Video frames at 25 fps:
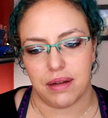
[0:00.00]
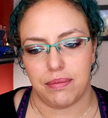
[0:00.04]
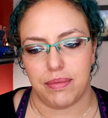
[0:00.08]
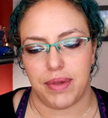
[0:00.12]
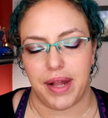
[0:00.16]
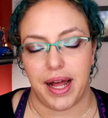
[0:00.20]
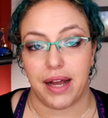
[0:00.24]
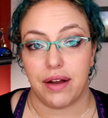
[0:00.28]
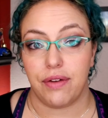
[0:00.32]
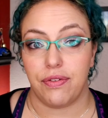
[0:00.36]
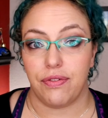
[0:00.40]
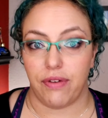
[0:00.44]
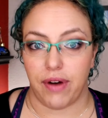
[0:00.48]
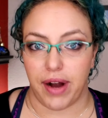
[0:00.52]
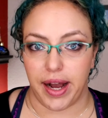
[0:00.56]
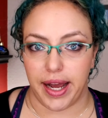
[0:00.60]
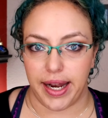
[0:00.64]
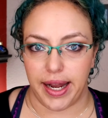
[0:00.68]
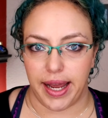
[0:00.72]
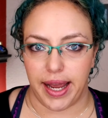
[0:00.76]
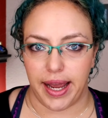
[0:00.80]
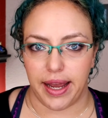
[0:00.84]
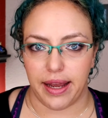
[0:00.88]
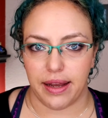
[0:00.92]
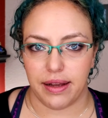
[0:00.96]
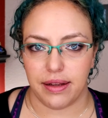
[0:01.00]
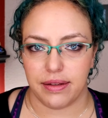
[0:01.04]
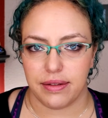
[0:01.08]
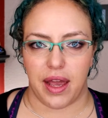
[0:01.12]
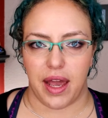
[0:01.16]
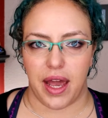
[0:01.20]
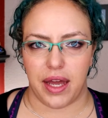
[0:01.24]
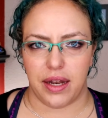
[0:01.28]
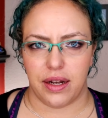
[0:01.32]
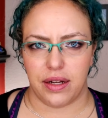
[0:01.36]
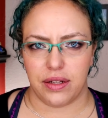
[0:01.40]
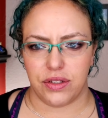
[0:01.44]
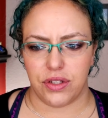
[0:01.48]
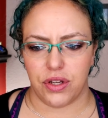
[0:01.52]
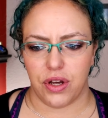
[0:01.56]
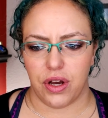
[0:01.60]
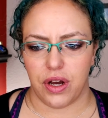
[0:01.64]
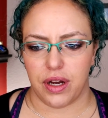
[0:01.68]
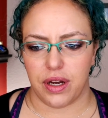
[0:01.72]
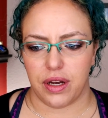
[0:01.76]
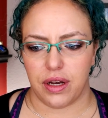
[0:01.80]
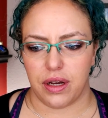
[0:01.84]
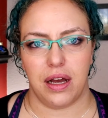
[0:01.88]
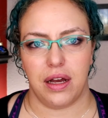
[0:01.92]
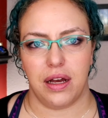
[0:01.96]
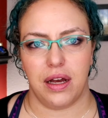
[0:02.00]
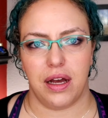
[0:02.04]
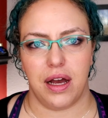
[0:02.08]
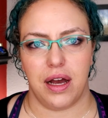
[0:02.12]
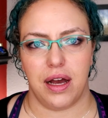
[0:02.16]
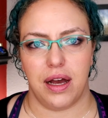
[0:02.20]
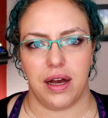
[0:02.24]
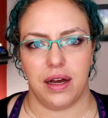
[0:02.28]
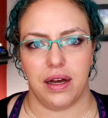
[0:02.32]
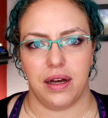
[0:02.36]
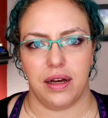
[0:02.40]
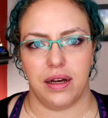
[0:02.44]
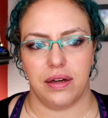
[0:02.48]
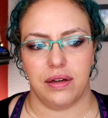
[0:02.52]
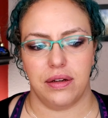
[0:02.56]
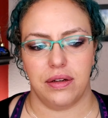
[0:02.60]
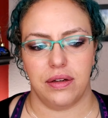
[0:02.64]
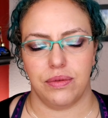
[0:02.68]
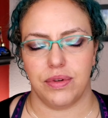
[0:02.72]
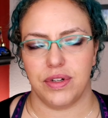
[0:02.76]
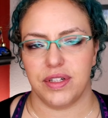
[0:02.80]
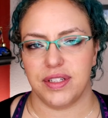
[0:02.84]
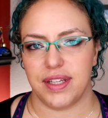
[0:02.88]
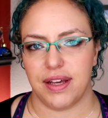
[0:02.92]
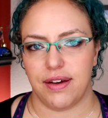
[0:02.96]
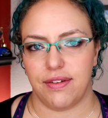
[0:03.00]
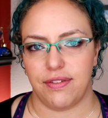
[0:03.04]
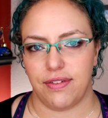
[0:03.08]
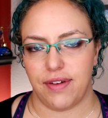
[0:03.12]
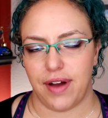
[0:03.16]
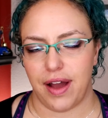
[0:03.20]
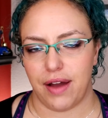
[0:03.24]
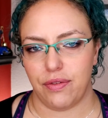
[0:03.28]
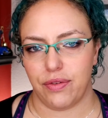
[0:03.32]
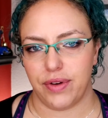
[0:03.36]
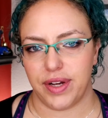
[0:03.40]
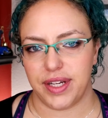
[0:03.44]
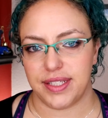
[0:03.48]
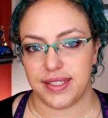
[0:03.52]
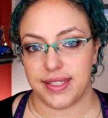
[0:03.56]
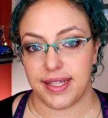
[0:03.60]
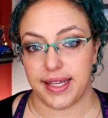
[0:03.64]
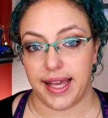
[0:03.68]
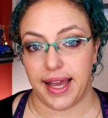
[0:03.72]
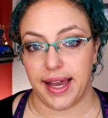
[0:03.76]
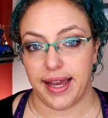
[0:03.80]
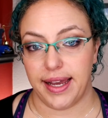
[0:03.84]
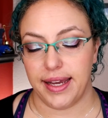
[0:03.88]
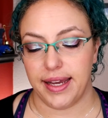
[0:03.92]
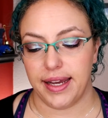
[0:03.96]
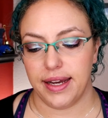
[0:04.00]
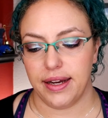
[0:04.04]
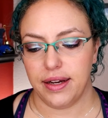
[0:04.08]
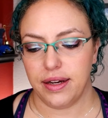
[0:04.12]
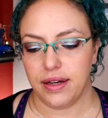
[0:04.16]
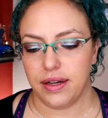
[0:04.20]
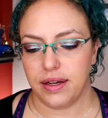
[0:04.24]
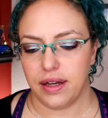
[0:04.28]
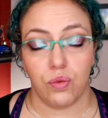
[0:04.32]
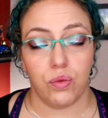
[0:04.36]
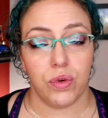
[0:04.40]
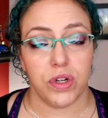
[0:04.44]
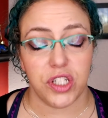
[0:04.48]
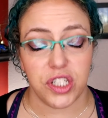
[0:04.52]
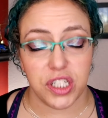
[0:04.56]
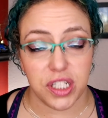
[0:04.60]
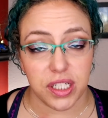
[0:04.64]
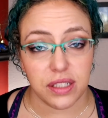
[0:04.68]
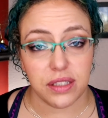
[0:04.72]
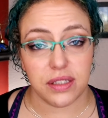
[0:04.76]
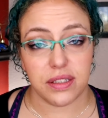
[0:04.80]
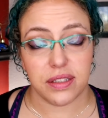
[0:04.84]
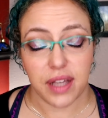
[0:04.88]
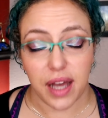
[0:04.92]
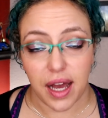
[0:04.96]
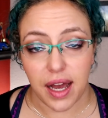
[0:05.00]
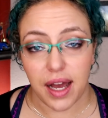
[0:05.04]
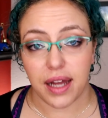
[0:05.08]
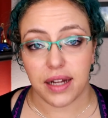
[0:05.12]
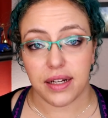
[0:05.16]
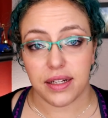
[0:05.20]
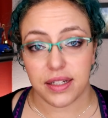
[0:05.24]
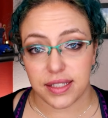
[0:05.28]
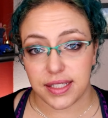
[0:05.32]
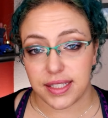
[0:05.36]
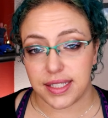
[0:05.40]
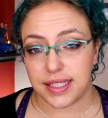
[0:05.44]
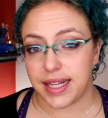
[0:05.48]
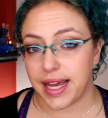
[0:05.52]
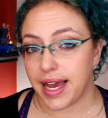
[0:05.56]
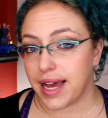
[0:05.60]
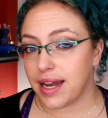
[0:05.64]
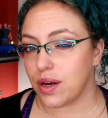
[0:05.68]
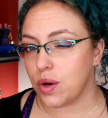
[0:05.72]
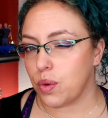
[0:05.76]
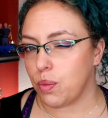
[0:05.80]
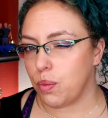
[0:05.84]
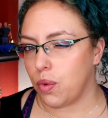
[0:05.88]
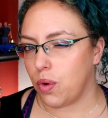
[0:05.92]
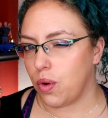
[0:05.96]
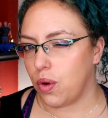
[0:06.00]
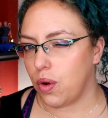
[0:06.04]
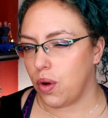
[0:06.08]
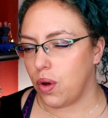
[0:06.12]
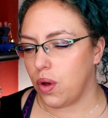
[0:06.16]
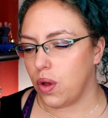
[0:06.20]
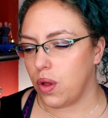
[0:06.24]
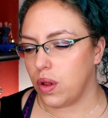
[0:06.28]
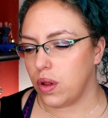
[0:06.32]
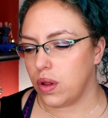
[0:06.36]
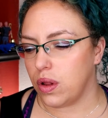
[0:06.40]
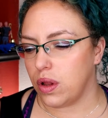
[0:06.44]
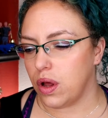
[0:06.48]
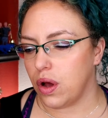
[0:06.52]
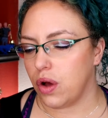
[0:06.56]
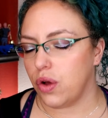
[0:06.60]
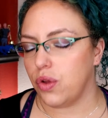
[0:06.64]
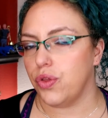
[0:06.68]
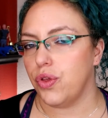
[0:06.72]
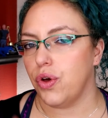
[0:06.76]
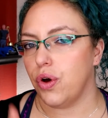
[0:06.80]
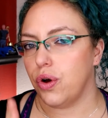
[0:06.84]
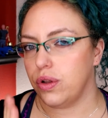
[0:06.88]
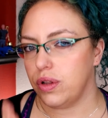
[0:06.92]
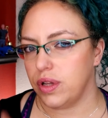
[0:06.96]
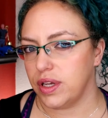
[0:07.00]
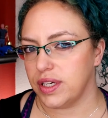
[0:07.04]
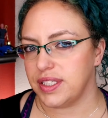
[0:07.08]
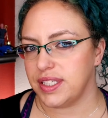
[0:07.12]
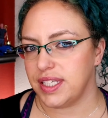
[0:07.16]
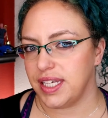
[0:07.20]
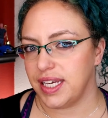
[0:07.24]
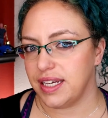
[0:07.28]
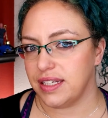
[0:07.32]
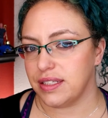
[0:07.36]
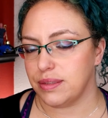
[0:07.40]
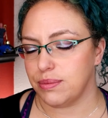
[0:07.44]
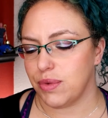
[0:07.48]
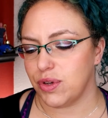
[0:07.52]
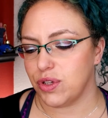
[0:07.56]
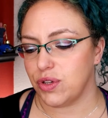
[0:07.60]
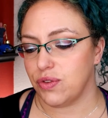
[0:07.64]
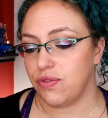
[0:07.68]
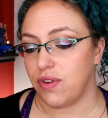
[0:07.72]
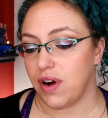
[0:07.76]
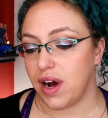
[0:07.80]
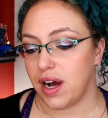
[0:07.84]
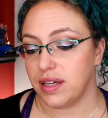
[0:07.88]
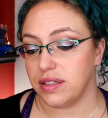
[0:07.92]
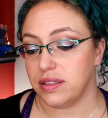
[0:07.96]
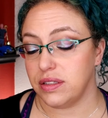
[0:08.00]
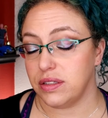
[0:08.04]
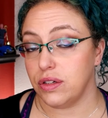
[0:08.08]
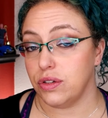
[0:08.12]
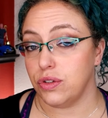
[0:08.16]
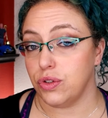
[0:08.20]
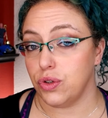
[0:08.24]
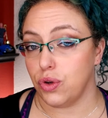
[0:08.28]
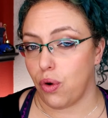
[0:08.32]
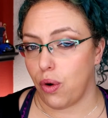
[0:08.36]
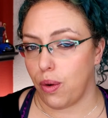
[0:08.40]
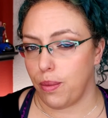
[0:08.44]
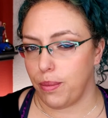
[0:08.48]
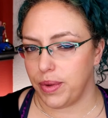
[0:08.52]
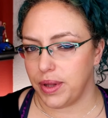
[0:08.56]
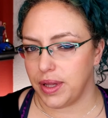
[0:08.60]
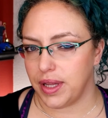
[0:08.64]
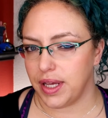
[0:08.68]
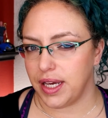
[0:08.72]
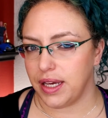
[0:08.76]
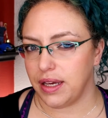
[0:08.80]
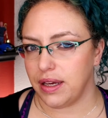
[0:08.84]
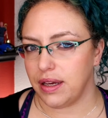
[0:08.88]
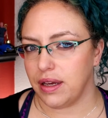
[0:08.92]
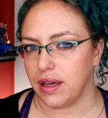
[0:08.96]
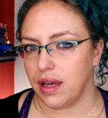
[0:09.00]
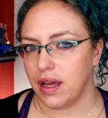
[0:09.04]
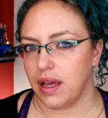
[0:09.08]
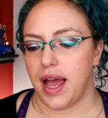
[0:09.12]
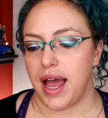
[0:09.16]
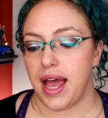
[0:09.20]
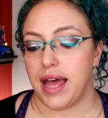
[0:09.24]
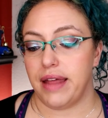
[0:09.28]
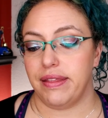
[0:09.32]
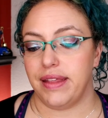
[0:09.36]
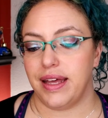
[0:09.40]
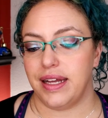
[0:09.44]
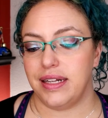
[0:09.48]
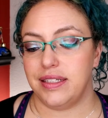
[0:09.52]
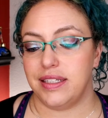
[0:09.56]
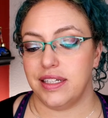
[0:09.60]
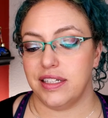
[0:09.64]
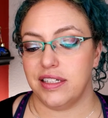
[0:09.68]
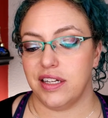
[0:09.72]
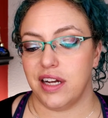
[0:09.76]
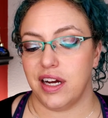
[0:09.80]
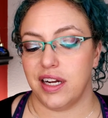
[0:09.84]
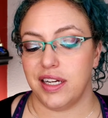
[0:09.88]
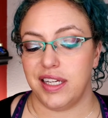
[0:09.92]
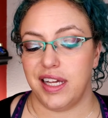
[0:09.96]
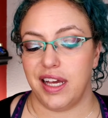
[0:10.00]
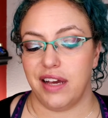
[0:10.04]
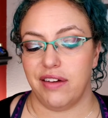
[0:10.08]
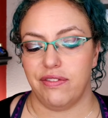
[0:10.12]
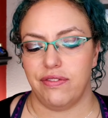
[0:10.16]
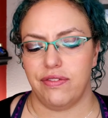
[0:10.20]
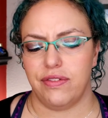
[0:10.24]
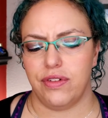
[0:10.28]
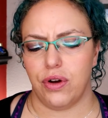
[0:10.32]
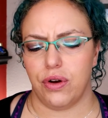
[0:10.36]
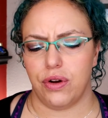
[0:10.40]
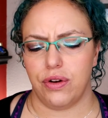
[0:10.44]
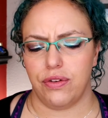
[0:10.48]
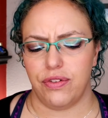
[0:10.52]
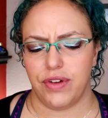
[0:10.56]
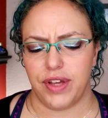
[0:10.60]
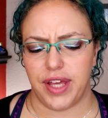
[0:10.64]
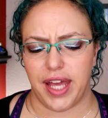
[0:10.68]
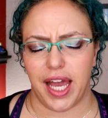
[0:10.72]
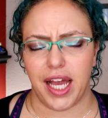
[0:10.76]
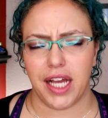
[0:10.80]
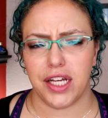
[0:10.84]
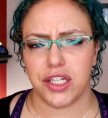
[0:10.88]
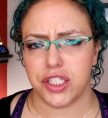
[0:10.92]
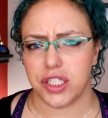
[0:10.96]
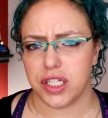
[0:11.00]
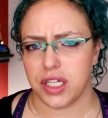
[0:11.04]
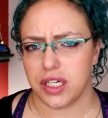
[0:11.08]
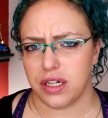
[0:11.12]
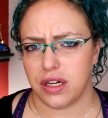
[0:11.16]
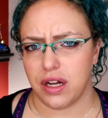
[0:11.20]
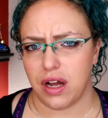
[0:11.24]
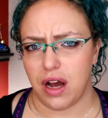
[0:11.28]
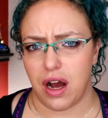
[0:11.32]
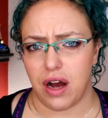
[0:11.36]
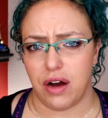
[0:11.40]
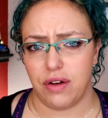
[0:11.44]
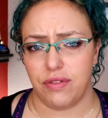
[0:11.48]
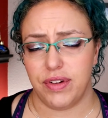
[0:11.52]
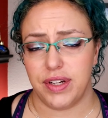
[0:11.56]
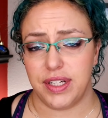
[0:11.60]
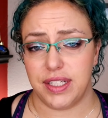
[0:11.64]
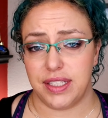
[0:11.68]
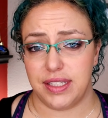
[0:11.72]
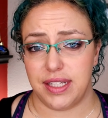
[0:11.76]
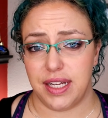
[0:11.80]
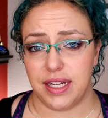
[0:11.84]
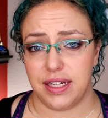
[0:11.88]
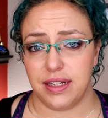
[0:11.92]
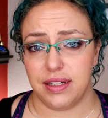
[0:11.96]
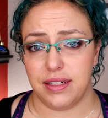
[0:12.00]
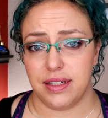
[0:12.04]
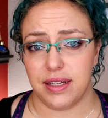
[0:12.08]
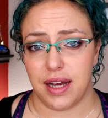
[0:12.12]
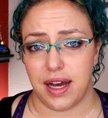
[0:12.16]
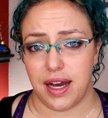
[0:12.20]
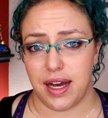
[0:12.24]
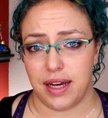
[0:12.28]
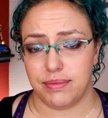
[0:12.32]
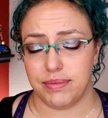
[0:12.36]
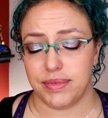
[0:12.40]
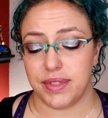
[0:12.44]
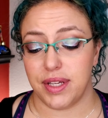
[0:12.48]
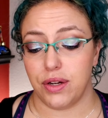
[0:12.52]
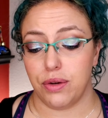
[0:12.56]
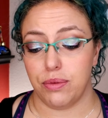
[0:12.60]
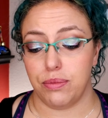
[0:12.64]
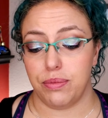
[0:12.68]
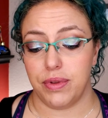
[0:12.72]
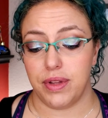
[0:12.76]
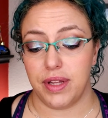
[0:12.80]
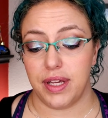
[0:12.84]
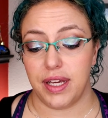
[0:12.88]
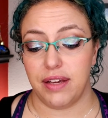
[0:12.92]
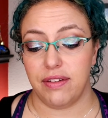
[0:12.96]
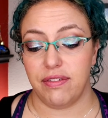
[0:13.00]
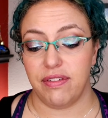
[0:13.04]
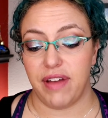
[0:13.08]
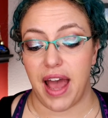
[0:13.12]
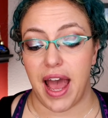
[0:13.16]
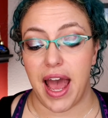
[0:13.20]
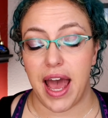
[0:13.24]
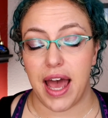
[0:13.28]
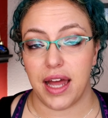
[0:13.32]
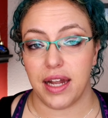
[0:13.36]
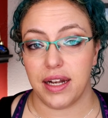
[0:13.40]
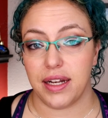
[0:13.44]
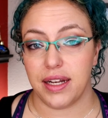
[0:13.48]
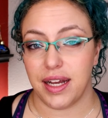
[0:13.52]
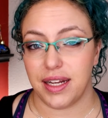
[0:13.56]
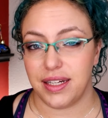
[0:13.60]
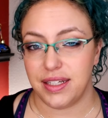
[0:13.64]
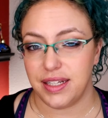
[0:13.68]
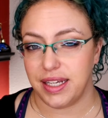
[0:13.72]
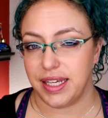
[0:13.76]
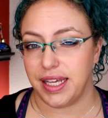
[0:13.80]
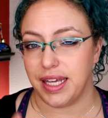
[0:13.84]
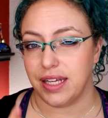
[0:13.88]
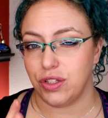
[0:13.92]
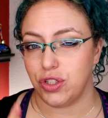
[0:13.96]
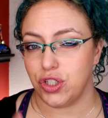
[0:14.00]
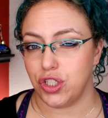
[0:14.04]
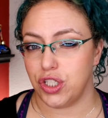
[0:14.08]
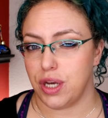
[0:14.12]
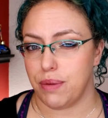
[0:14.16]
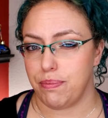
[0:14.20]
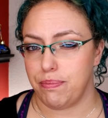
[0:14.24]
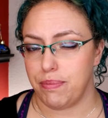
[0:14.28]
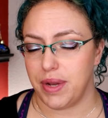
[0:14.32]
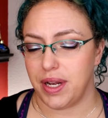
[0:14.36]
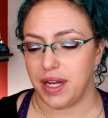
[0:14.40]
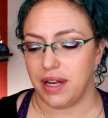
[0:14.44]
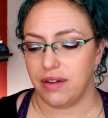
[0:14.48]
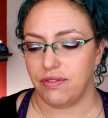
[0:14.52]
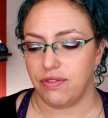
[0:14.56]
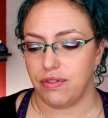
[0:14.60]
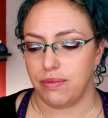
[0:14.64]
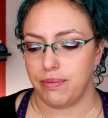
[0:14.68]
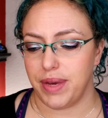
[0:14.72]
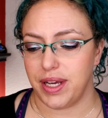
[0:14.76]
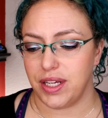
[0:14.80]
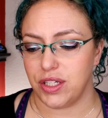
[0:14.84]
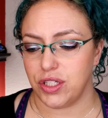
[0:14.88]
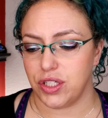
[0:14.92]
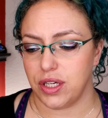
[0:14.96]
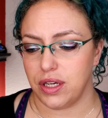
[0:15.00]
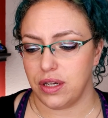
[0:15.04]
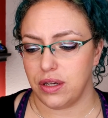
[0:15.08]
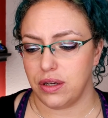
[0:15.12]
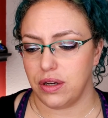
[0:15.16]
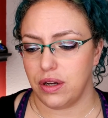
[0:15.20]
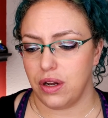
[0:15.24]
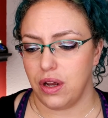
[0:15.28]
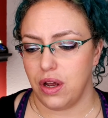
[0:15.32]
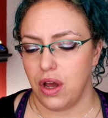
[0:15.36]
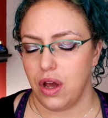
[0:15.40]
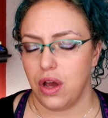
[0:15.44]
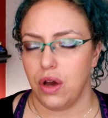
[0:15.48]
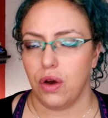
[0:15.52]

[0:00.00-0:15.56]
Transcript: on Black Friday and it took, uh, what is that, five weeks to get here, which is understandable, although Looxi is much faster normally. And they did not give notification of extended times, I don't believe. And I did get shipment information